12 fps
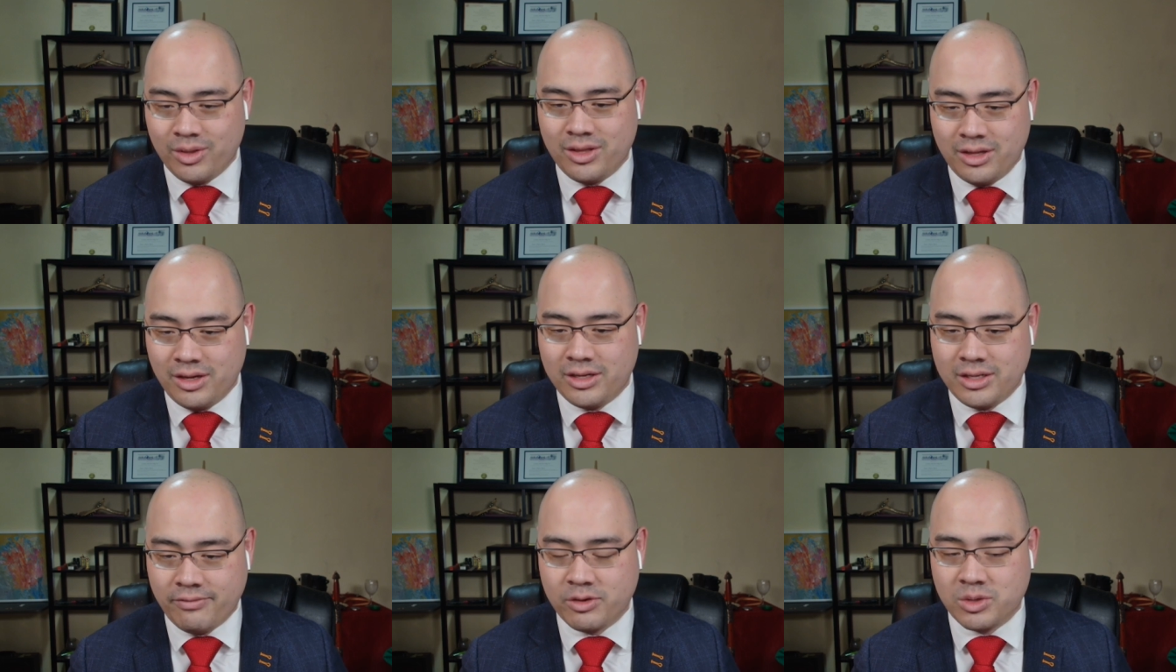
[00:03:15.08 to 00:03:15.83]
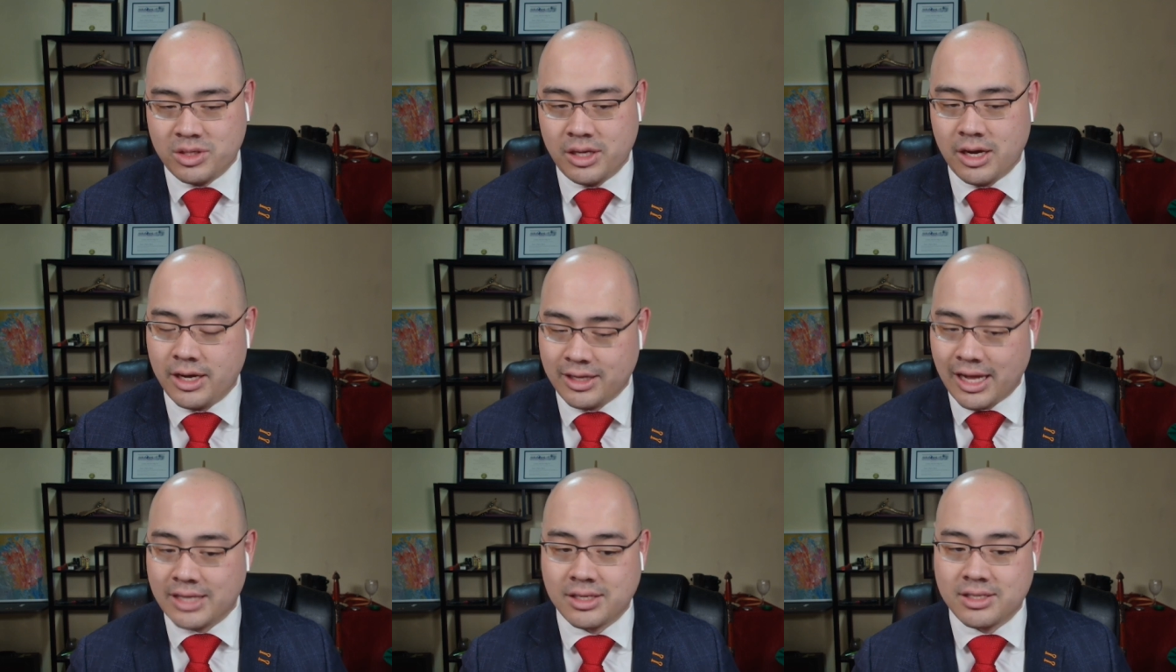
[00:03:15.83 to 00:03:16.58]
with the difficulty uh,
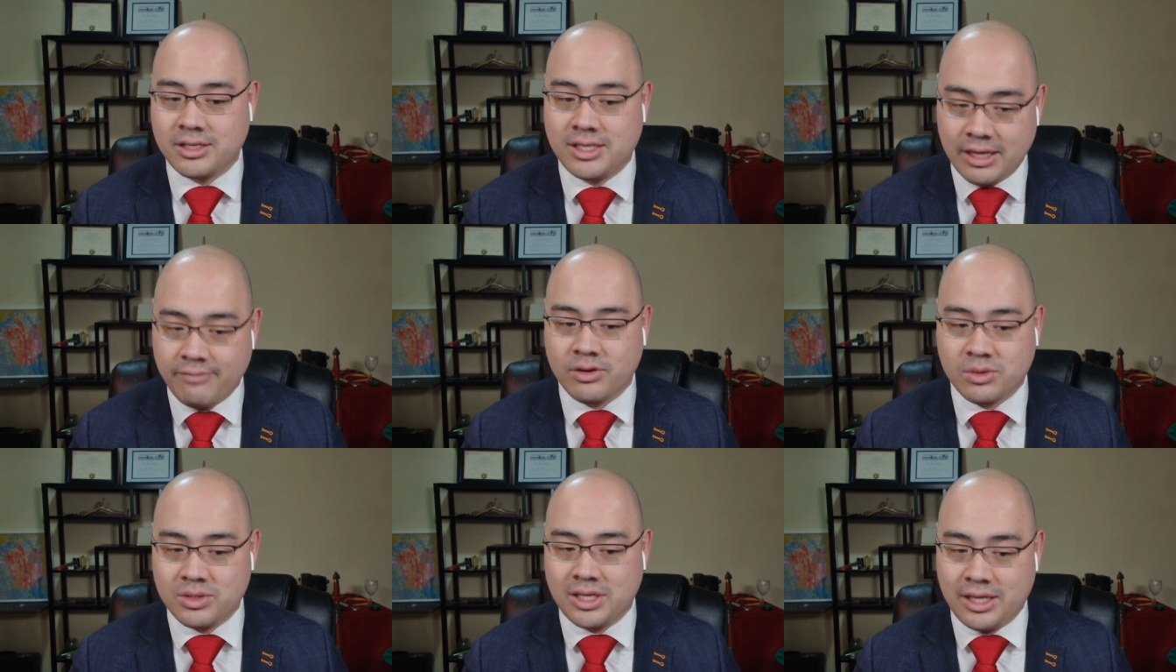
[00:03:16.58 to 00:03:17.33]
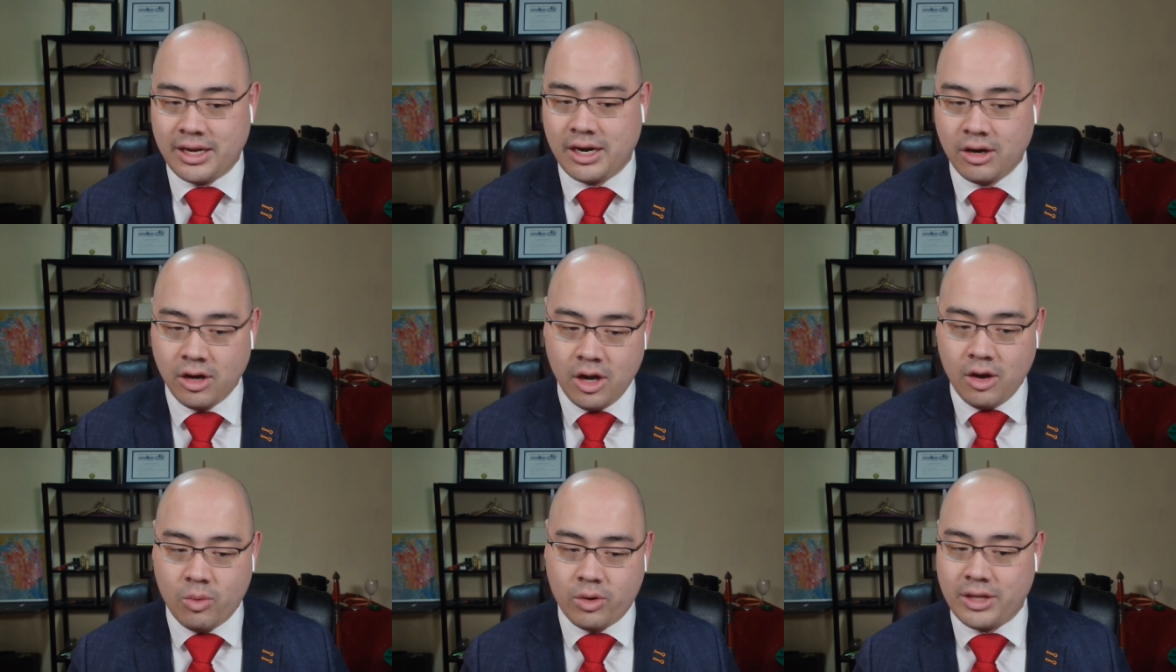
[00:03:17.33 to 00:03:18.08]
classics of difficulty there,
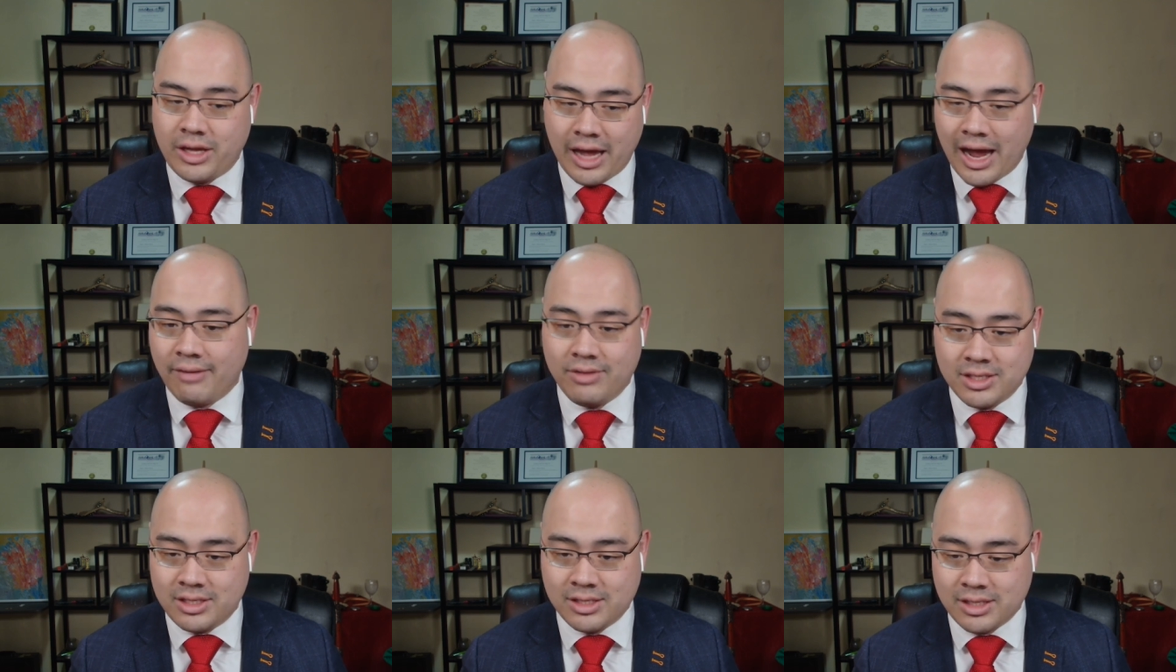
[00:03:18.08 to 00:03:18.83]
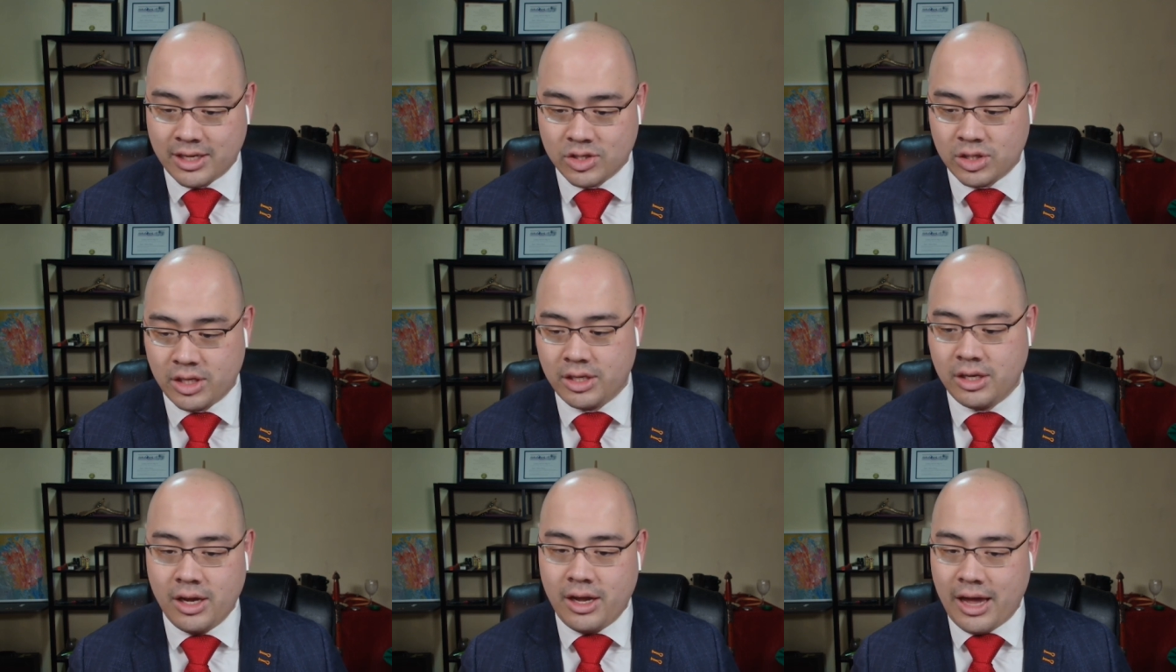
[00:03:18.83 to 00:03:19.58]
where they have this
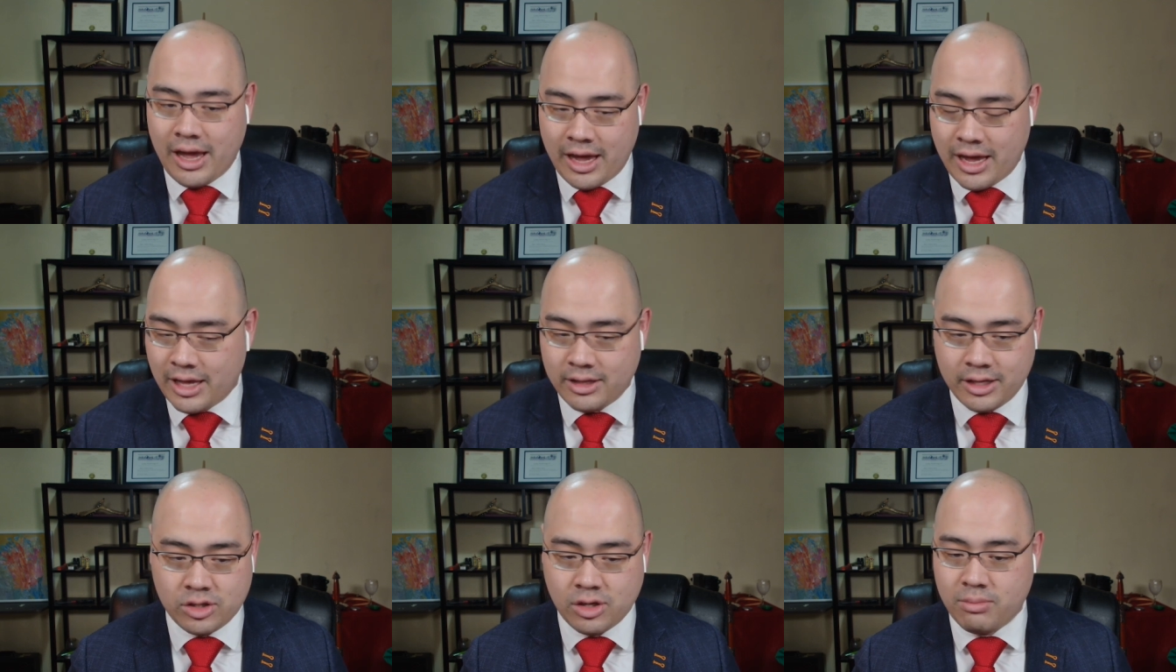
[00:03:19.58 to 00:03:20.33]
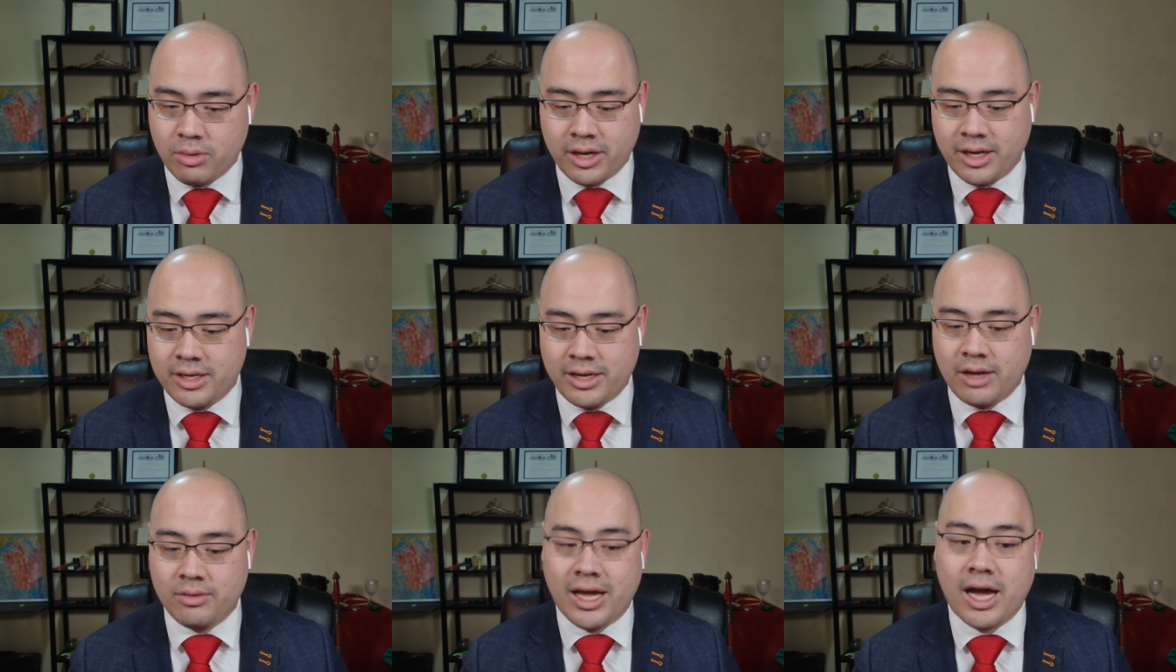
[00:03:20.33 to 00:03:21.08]
discussion and they start breaking it
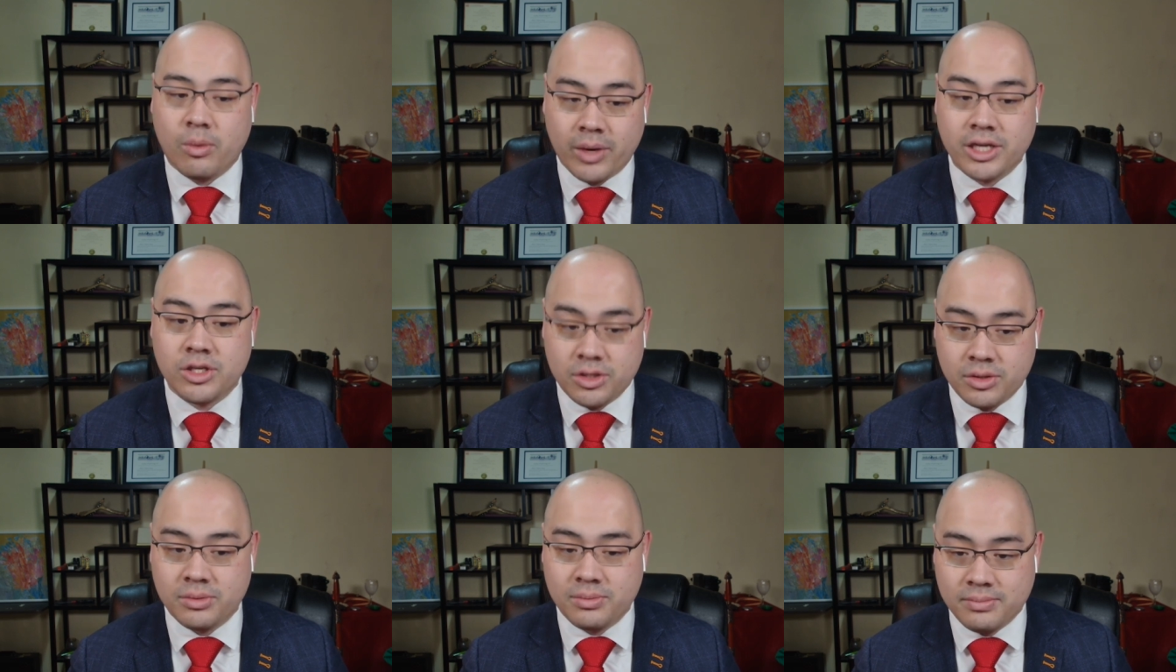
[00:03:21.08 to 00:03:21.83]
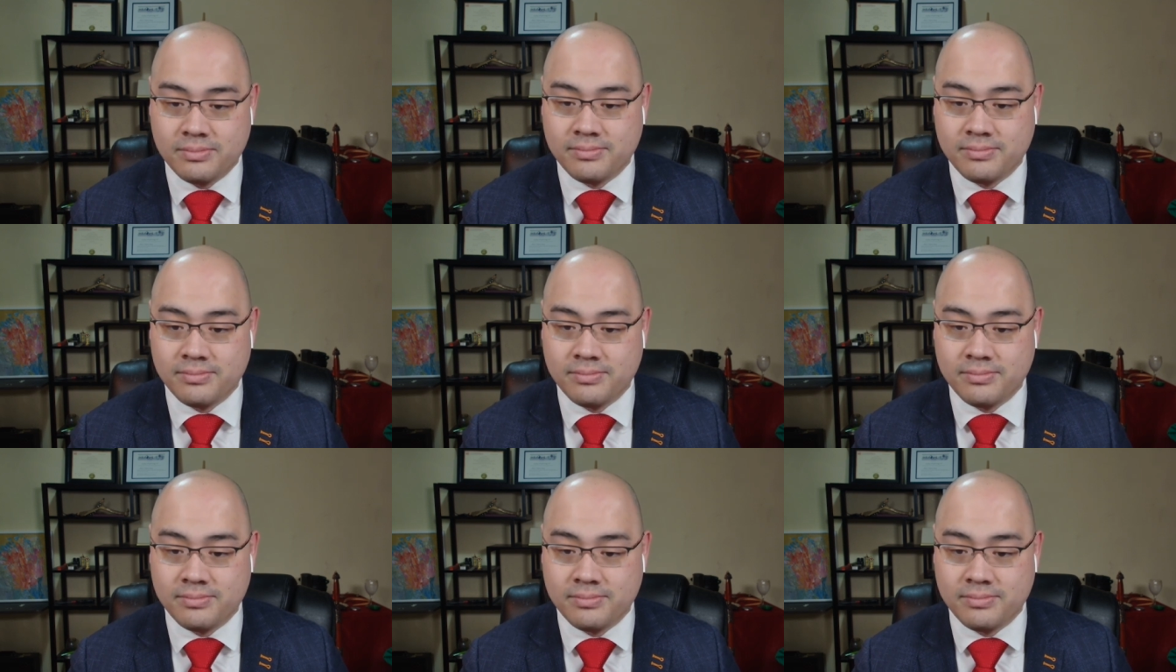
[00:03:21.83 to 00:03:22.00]
down that way too.